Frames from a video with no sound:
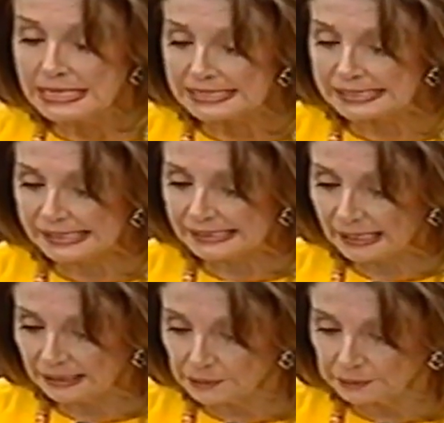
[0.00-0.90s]
Indeed,
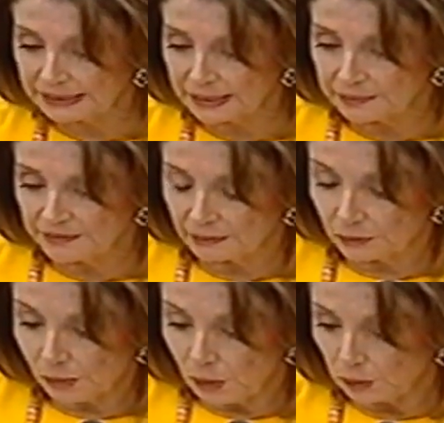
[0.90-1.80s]
Ghana played a
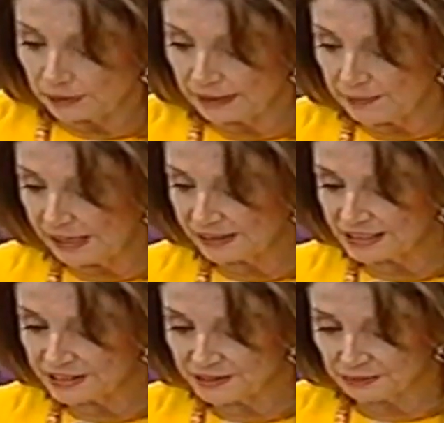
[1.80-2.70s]
pivotal role in
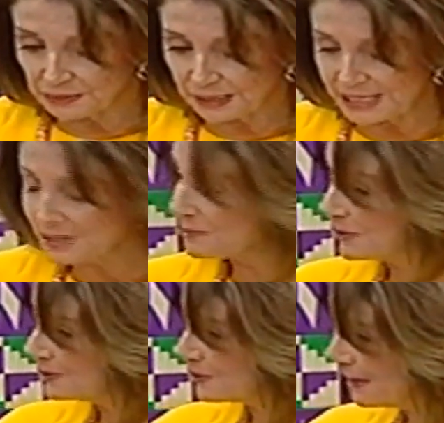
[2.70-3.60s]
America's civil rights
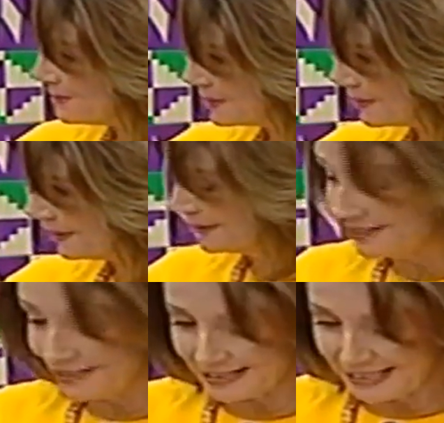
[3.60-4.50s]
movement, right, Mr.
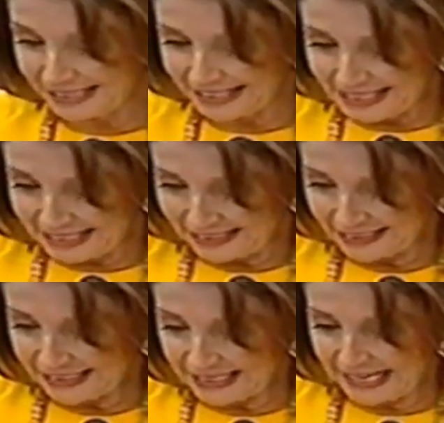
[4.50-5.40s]
Lewis?
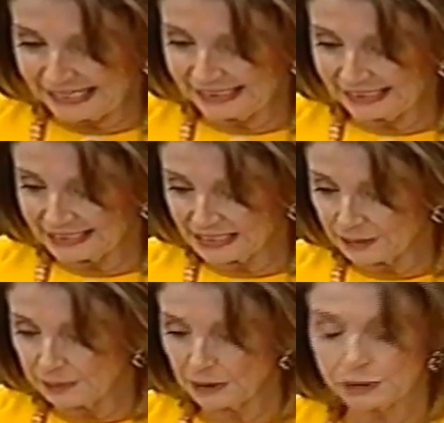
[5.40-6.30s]
Standing as a
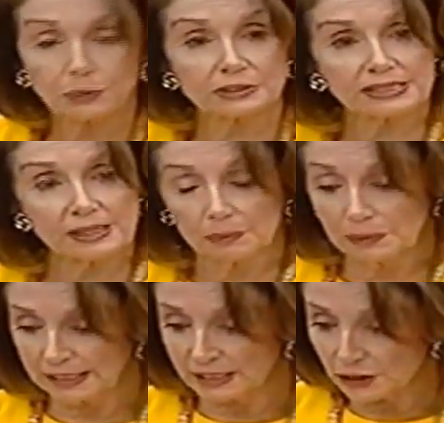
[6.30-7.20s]
spiritual
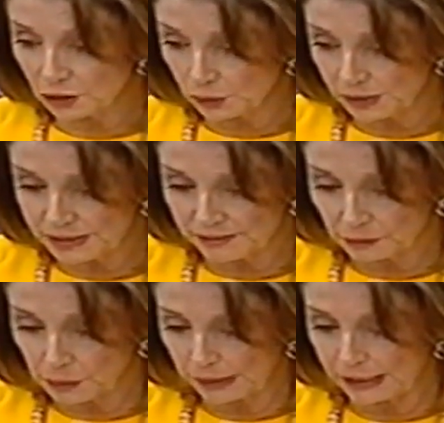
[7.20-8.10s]
symbol and a source
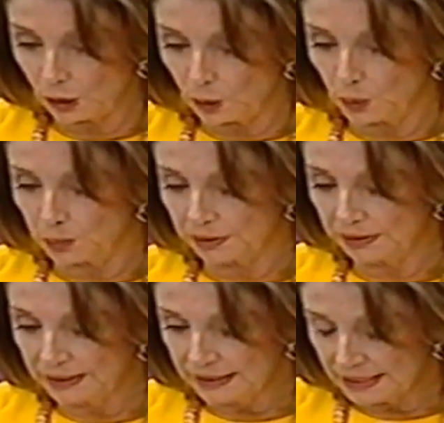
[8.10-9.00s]
of great hope
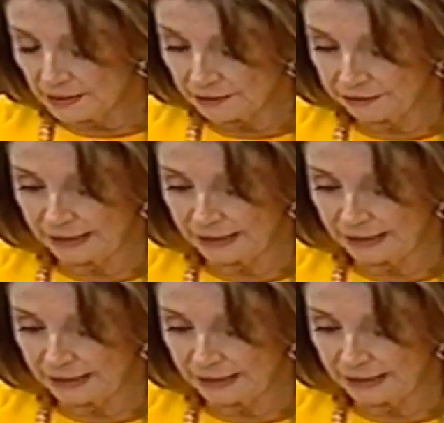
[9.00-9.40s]
in the